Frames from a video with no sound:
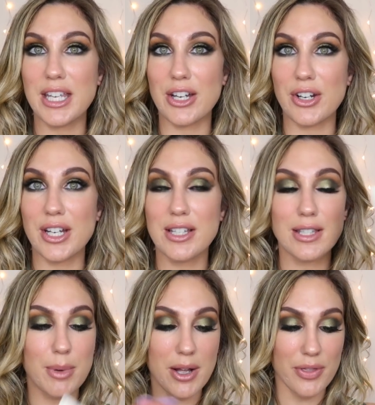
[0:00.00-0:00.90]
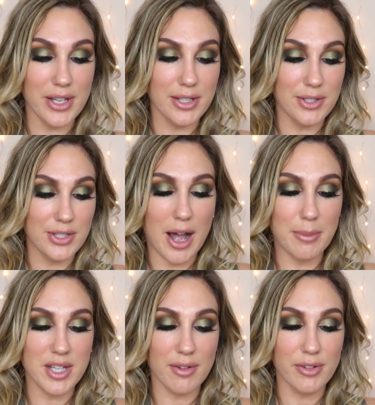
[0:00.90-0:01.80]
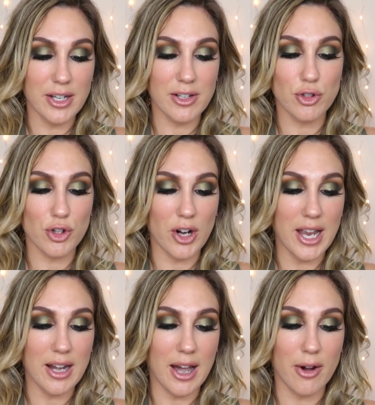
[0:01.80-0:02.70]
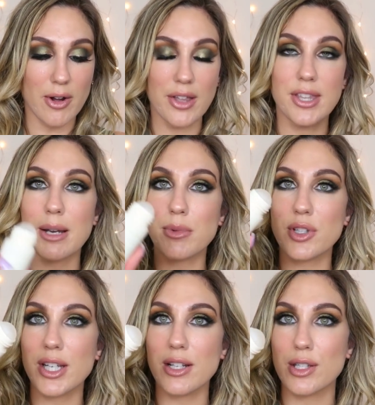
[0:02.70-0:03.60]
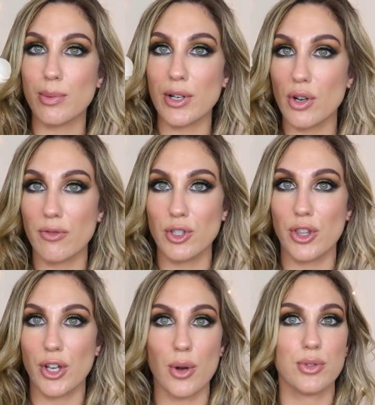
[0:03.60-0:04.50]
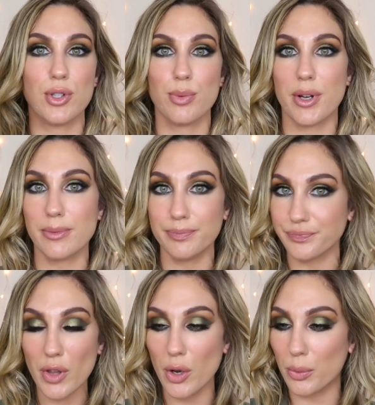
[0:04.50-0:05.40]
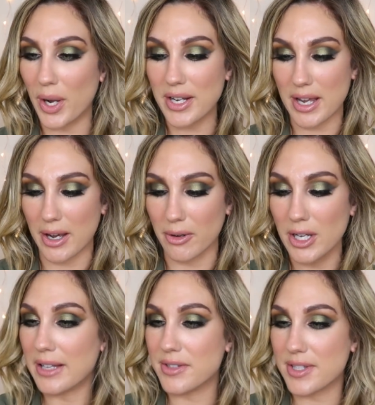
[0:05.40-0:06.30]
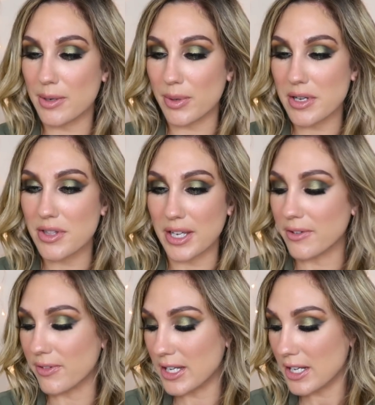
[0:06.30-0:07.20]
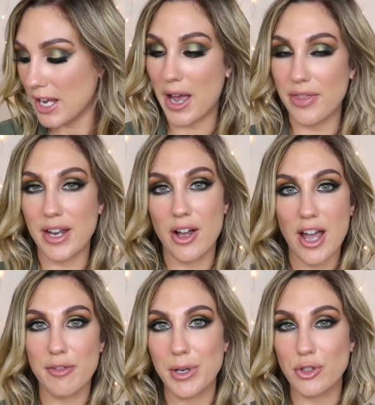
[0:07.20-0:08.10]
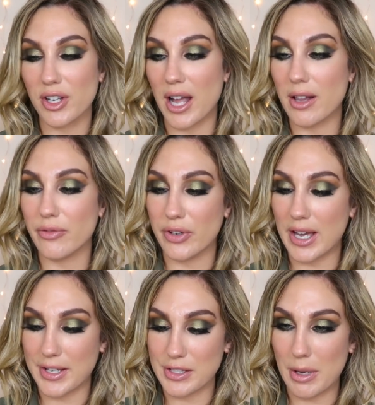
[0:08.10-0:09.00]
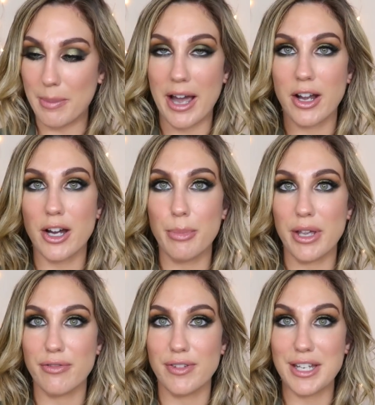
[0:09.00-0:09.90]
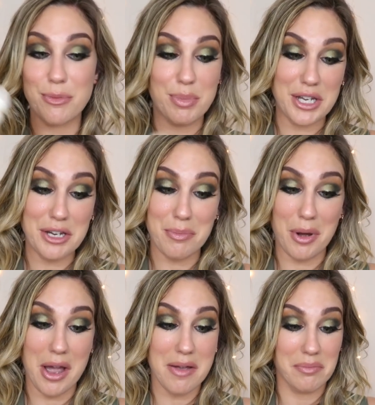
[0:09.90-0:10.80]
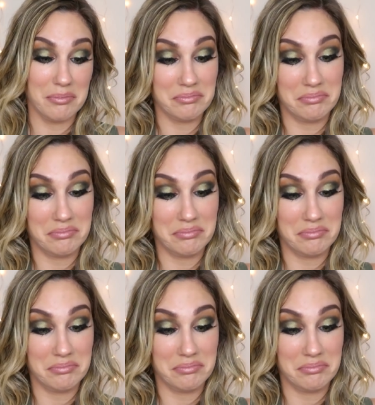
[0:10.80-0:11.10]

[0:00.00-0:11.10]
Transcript: curious about this. I'm definitely gonna try it out. I think I'm just gonna switch over to the Kosas one right now and see what I think of it, and then I'll have my Drunk Elephant as my backup if need be, but